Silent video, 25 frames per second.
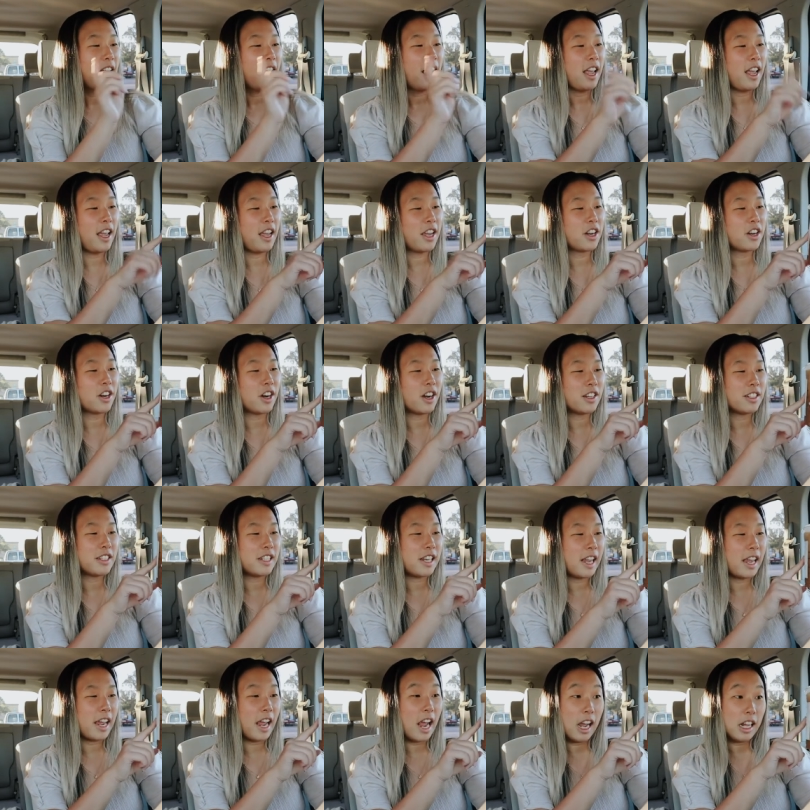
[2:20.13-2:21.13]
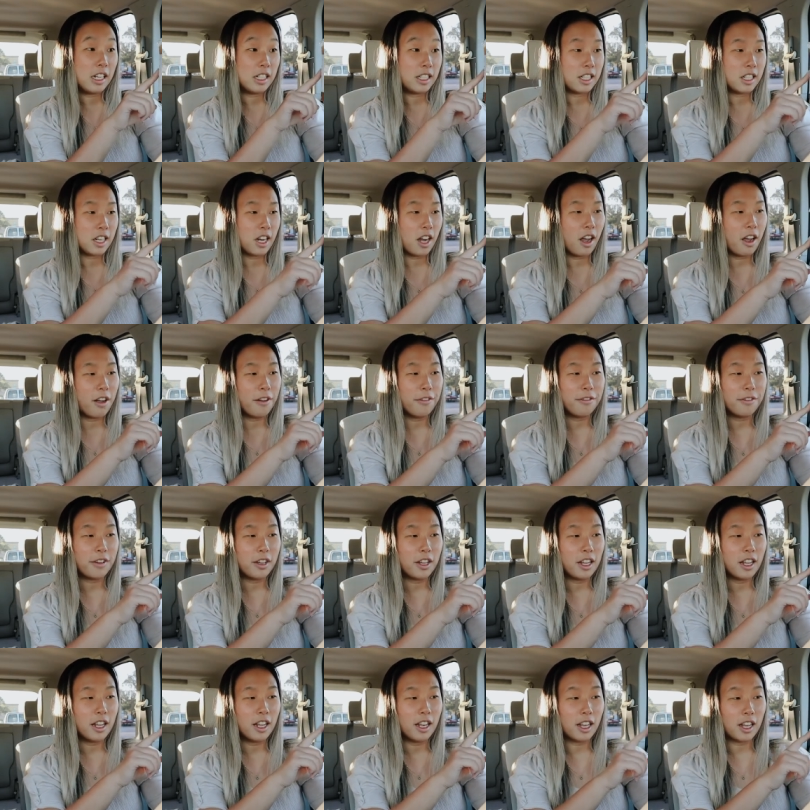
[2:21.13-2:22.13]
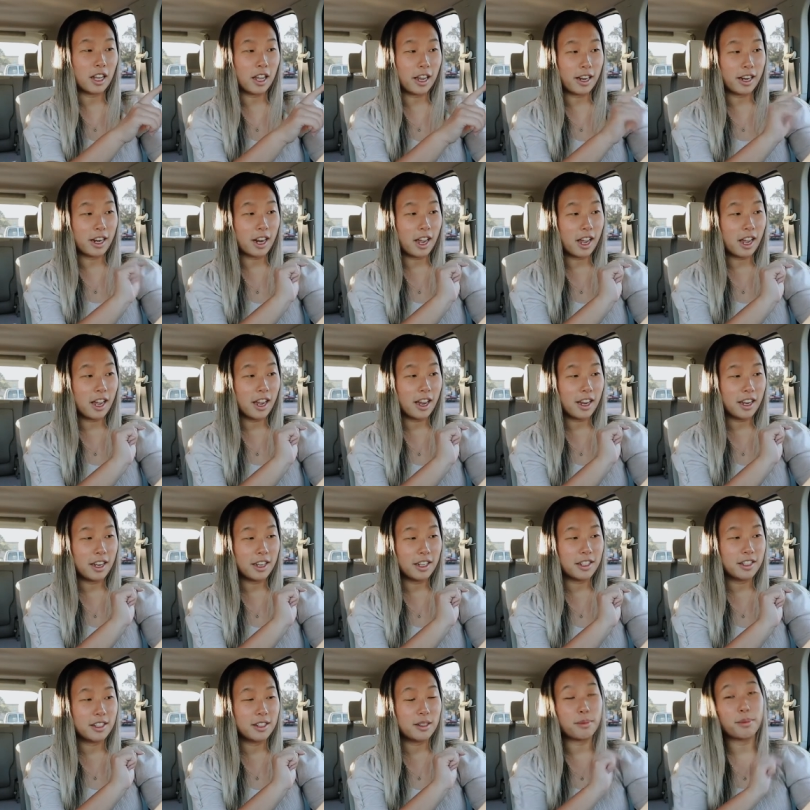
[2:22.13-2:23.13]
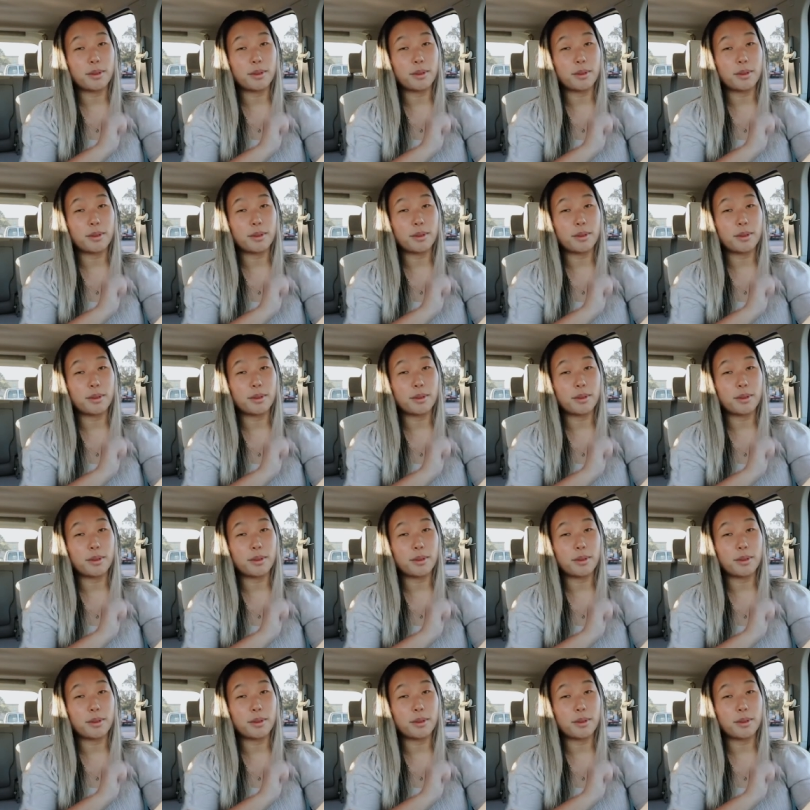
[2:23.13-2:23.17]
a grande iced coffee, light ice,